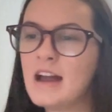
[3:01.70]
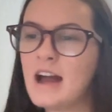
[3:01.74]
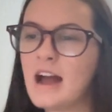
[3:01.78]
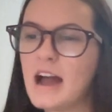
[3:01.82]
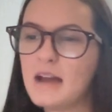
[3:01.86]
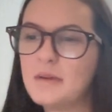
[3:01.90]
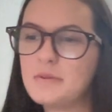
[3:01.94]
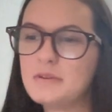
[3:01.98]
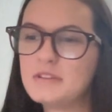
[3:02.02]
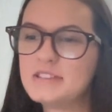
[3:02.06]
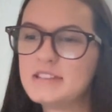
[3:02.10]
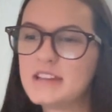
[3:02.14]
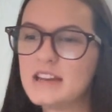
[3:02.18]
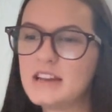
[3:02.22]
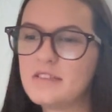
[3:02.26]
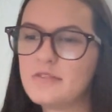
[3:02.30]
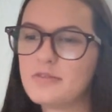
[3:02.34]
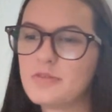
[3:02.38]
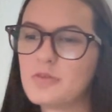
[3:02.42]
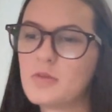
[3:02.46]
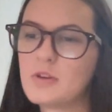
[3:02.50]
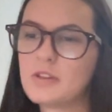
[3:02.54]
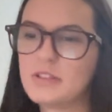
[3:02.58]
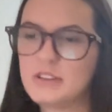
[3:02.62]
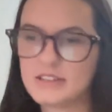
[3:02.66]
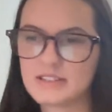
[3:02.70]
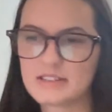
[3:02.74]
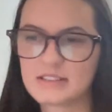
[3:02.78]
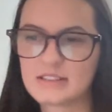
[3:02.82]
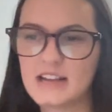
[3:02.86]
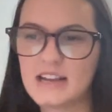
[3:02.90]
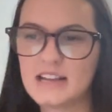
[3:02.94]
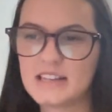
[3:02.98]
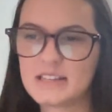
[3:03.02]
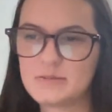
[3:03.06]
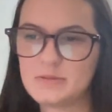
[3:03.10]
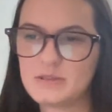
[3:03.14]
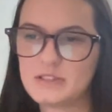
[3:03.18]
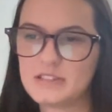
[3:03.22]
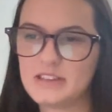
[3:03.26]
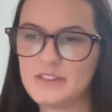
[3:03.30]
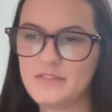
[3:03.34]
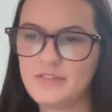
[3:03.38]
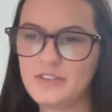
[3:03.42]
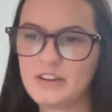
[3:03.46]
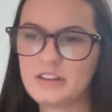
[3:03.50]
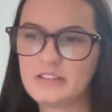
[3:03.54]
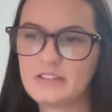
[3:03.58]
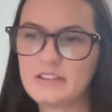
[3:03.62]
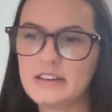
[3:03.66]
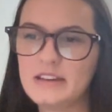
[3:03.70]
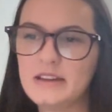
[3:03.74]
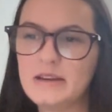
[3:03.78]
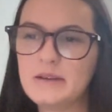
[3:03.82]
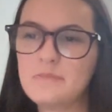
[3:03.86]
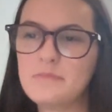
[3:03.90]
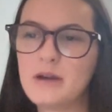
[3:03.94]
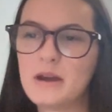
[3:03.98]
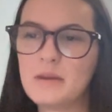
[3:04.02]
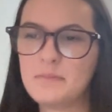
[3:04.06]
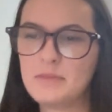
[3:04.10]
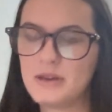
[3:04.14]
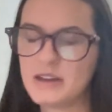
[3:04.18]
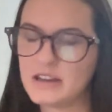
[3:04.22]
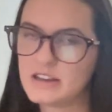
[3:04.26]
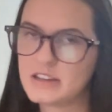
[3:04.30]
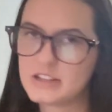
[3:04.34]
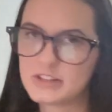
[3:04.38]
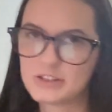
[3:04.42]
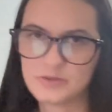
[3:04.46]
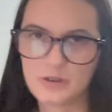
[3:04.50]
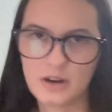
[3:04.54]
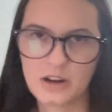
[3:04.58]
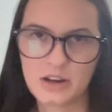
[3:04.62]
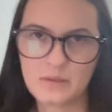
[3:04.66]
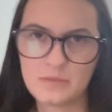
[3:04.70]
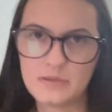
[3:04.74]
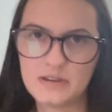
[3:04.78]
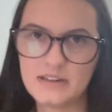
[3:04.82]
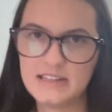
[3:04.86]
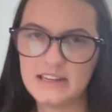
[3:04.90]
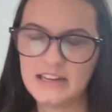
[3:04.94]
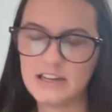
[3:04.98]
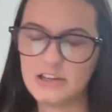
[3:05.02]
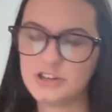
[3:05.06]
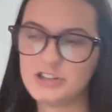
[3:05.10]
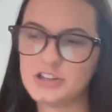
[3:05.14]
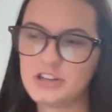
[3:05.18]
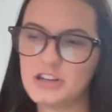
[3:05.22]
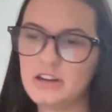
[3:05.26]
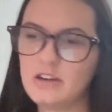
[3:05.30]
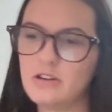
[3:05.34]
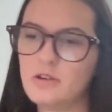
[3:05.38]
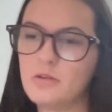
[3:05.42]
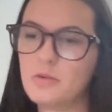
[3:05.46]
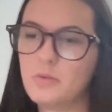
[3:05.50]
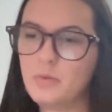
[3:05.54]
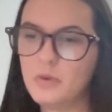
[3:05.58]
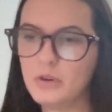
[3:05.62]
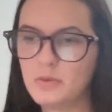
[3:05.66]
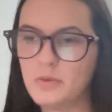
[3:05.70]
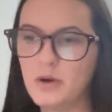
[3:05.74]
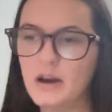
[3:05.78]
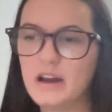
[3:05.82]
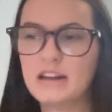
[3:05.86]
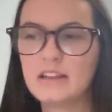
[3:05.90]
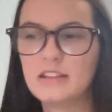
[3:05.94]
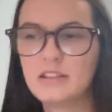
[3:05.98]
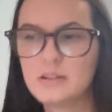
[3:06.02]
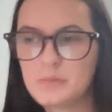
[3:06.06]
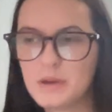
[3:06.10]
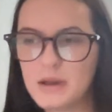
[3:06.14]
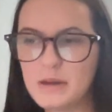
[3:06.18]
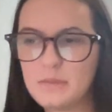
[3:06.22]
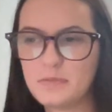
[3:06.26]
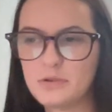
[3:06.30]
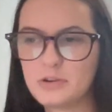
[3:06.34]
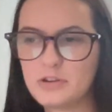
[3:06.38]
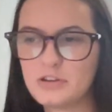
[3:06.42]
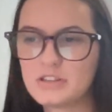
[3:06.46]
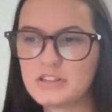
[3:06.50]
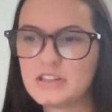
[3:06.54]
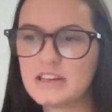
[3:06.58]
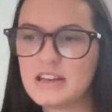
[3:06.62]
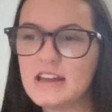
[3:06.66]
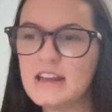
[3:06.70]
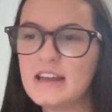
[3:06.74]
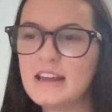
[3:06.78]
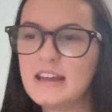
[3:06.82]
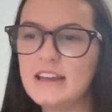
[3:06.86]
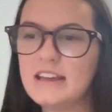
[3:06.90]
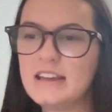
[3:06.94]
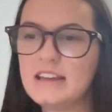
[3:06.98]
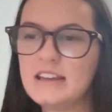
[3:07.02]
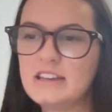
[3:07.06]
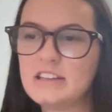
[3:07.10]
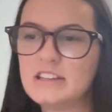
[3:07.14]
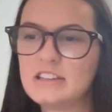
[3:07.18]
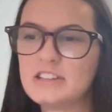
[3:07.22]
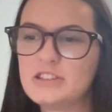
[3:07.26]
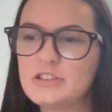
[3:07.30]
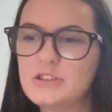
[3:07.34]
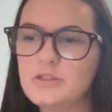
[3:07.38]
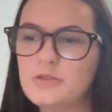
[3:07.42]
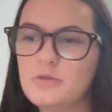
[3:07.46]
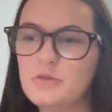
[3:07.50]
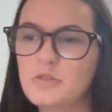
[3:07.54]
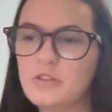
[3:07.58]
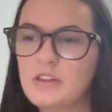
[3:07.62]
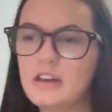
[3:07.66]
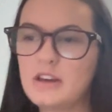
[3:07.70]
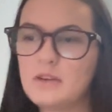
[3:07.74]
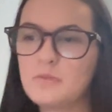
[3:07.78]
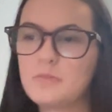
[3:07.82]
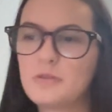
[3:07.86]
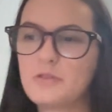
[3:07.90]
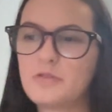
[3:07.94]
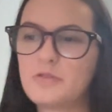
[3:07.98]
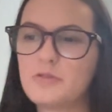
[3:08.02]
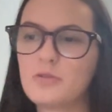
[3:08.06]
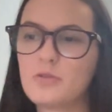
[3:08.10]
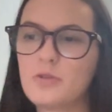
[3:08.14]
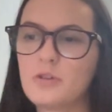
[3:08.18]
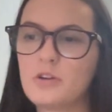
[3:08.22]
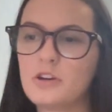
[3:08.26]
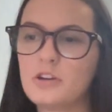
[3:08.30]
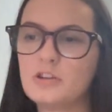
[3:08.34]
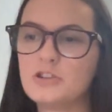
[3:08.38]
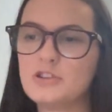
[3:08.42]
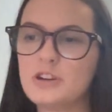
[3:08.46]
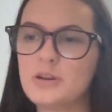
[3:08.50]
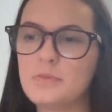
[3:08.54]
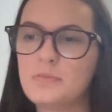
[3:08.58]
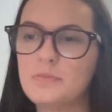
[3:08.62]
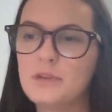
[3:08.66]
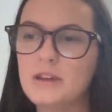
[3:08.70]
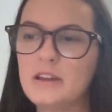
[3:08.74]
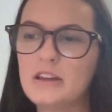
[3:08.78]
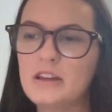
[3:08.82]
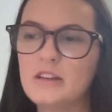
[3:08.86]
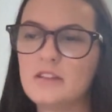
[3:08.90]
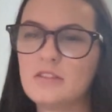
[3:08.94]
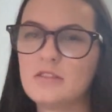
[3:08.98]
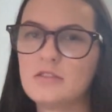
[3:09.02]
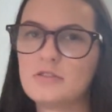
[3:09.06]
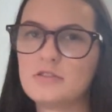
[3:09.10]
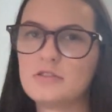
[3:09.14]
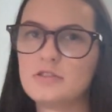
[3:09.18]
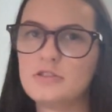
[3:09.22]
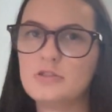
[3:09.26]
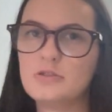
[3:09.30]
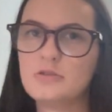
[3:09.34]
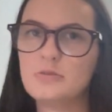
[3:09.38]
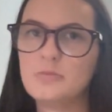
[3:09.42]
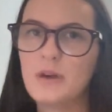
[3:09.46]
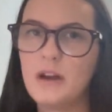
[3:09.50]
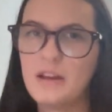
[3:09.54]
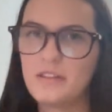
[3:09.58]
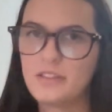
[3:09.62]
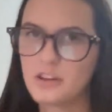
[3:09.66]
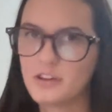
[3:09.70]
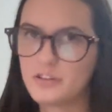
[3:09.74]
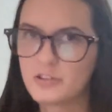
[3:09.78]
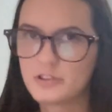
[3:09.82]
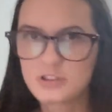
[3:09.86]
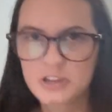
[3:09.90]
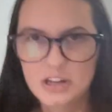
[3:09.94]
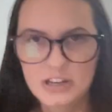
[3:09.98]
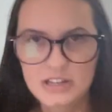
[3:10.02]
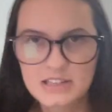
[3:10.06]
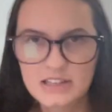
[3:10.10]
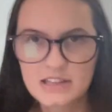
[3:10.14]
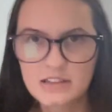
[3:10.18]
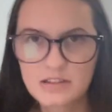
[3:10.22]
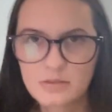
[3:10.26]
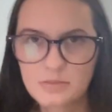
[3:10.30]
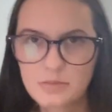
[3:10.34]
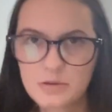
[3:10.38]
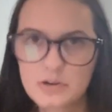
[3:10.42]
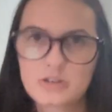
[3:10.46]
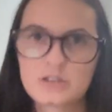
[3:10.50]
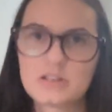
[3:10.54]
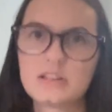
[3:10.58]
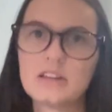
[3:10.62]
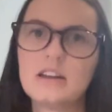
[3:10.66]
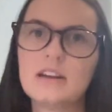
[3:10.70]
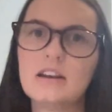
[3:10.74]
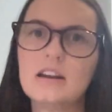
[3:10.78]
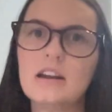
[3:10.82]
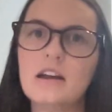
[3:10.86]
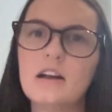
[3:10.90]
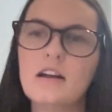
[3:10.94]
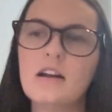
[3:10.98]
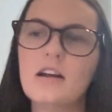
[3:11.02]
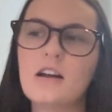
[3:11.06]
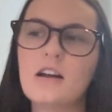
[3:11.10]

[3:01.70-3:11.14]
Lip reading: I would say for this class specifically, my biggest recommendation when writing the papers is to think before jumping to pathologizing the person.